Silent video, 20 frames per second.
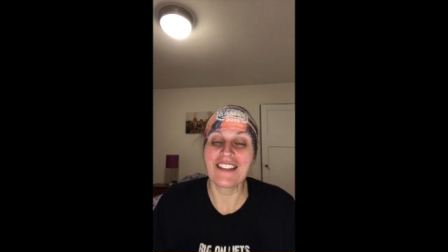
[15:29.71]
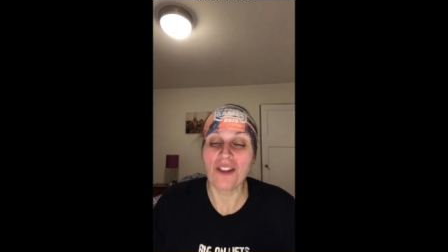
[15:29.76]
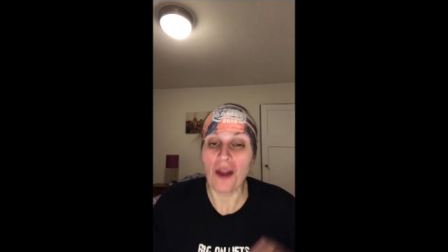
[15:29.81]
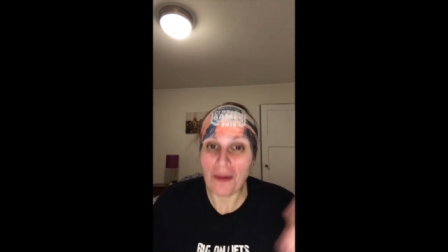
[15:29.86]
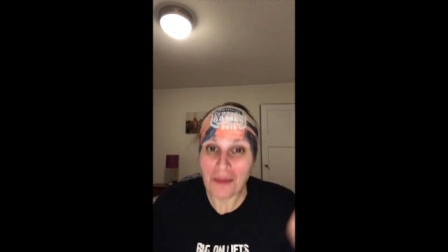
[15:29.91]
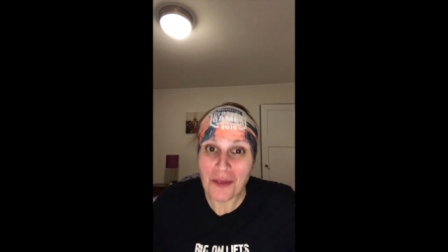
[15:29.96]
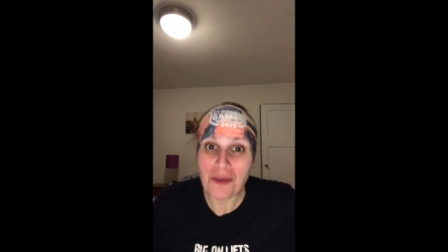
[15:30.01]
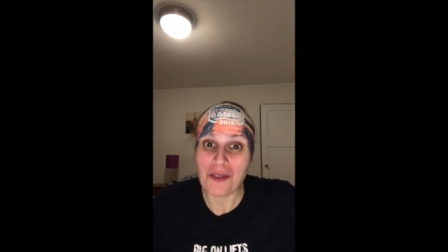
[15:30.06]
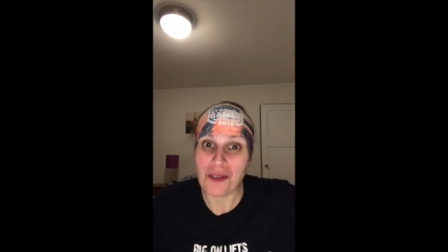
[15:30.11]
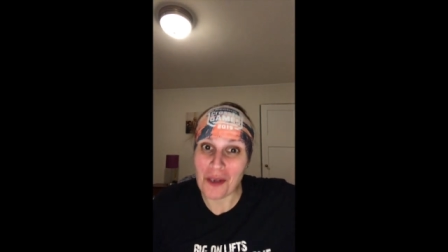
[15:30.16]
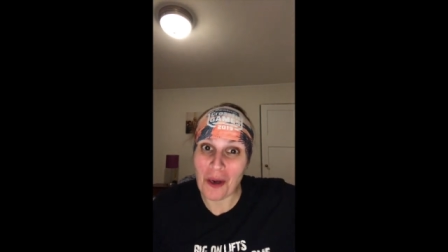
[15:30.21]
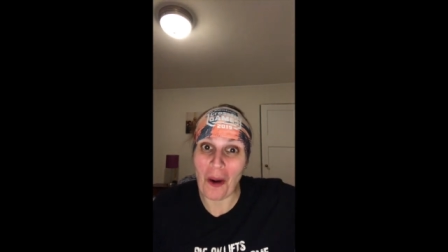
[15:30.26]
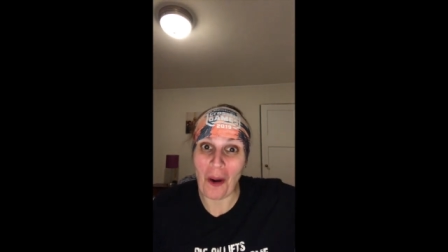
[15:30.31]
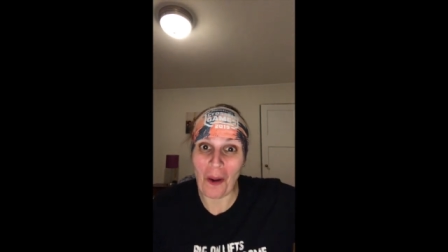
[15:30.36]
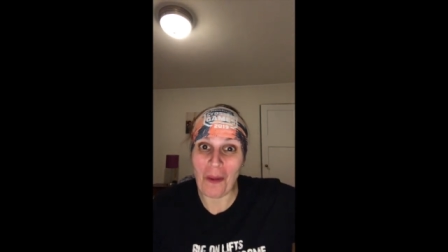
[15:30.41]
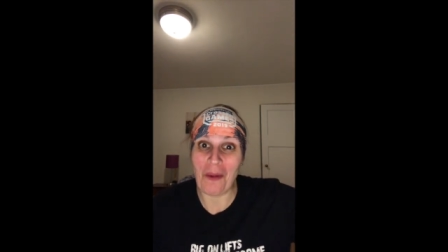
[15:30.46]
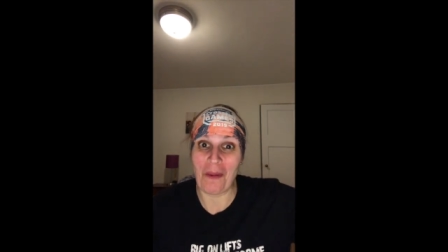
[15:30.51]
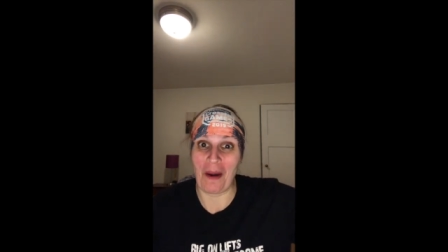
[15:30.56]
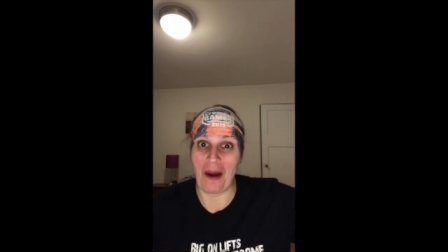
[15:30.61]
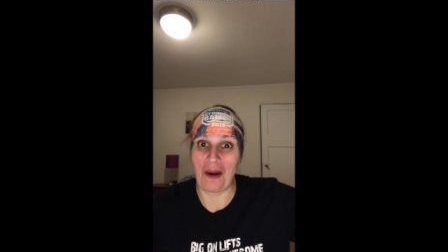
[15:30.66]
So I'm supposed to go
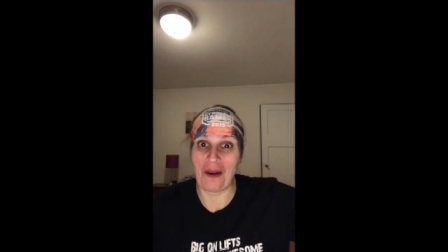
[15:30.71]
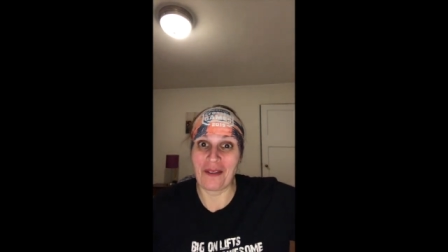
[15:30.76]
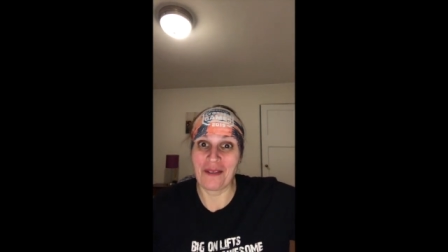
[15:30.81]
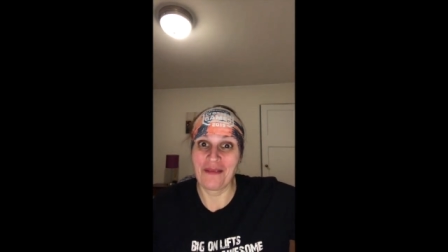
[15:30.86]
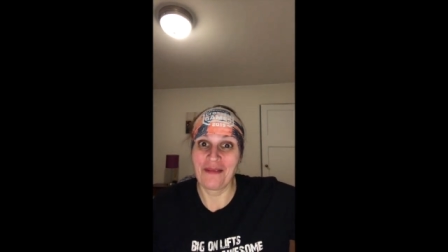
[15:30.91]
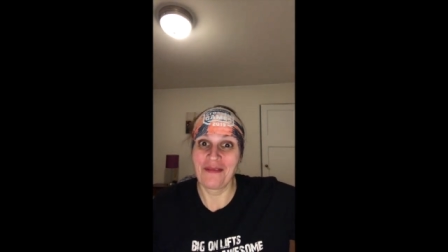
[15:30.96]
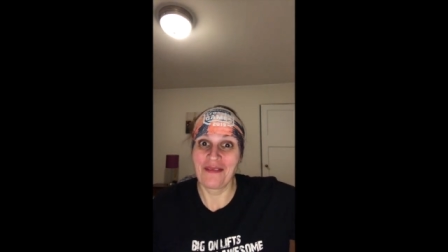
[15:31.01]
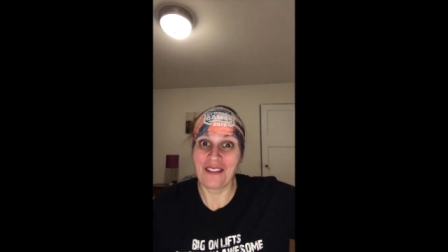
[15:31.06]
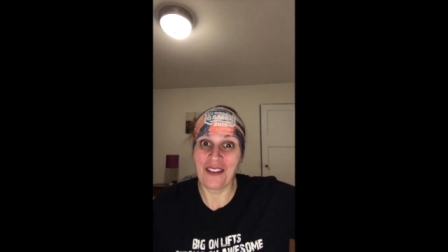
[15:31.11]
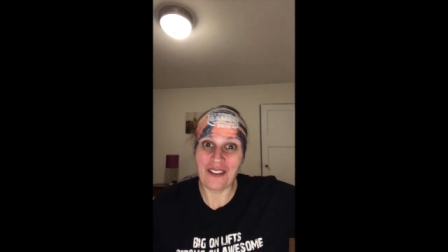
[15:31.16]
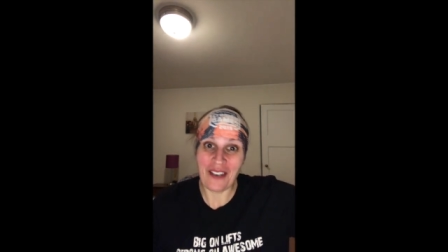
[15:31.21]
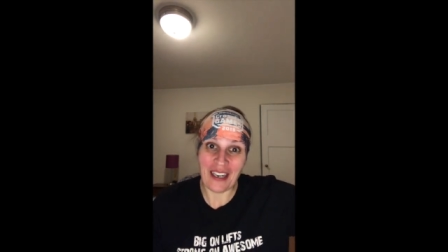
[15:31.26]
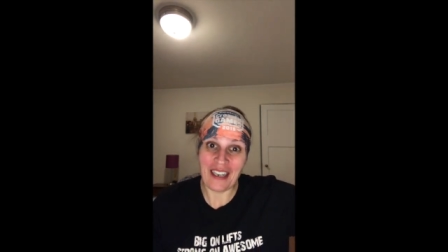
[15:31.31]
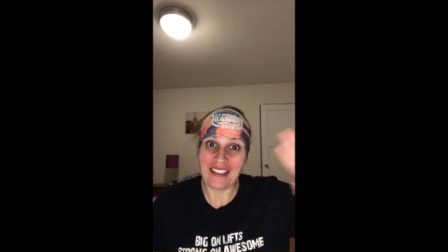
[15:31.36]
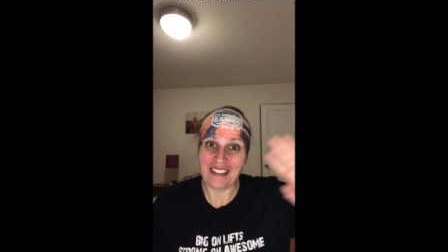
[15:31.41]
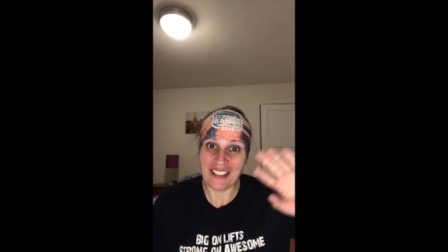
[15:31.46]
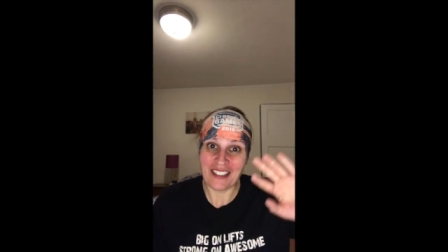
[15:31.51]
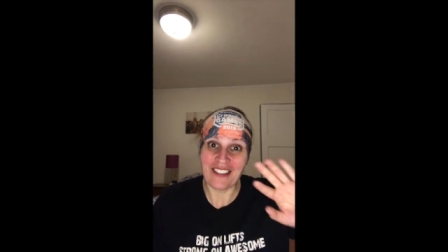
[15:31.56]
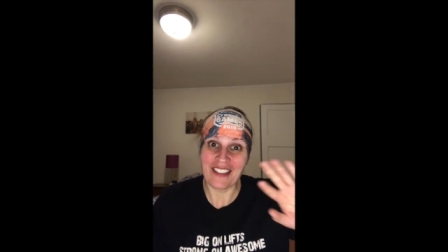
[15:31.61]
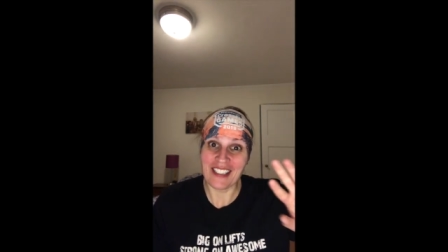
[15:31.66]
home tomorrow. Okay,
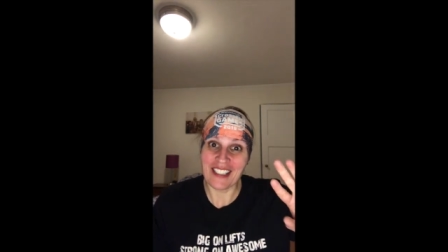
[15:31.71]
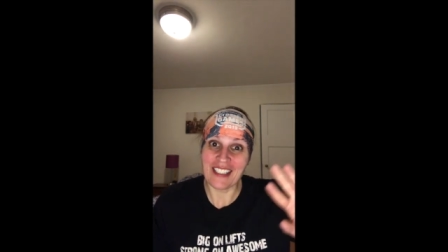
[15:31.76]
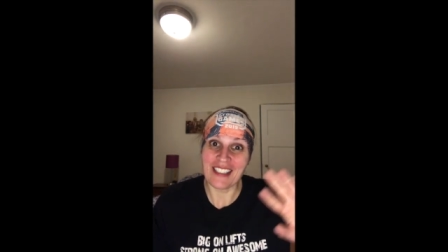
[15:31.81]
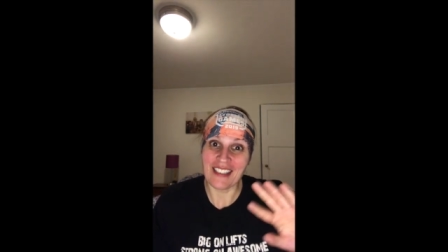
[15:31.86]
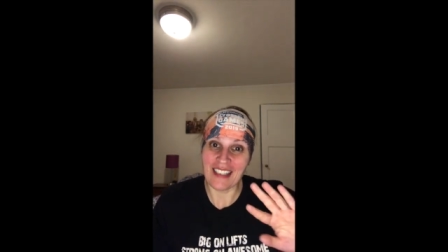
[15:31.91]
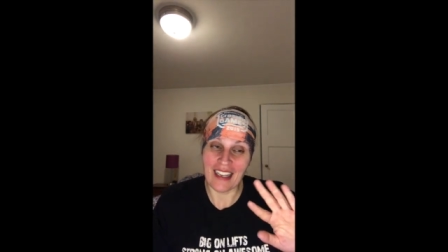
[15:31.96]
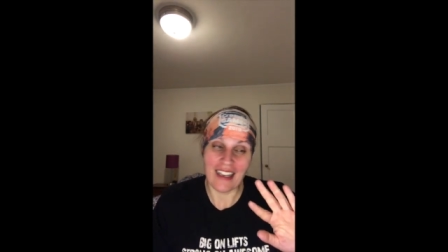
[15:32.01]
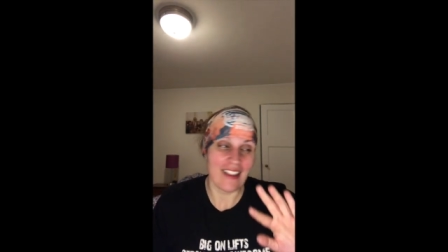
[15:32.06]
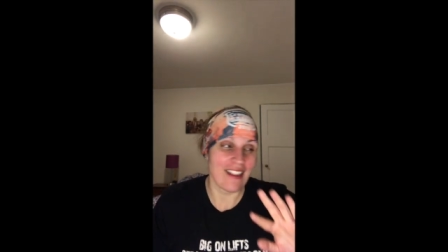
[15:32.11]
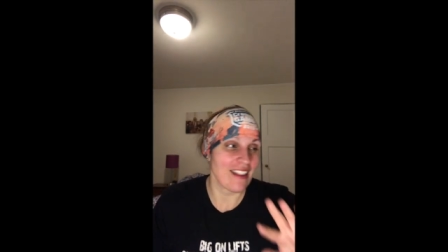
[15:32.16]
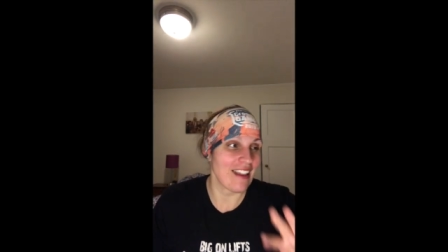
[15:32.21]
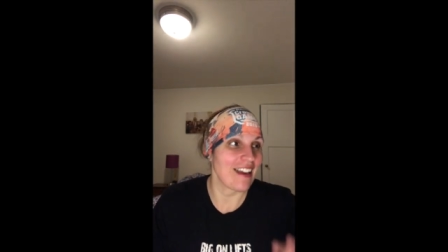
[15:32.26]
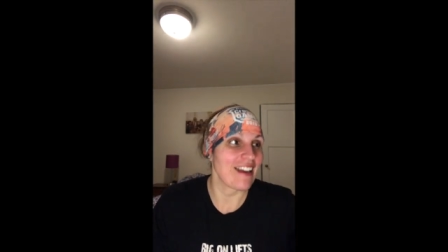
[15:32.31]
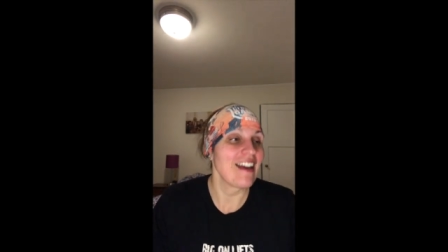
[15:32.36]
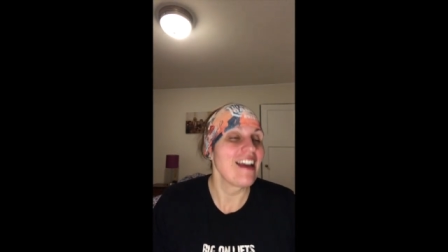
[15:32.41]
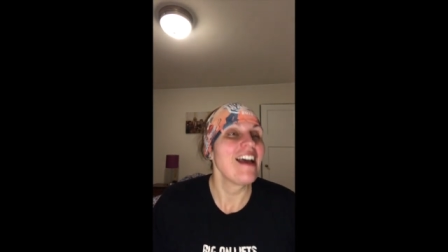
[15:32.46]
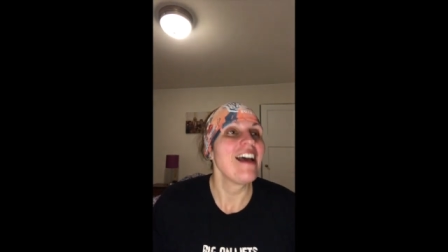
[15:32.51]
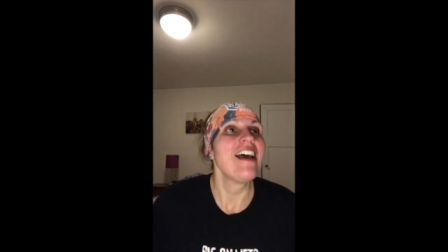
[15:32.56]
so this is like a thing.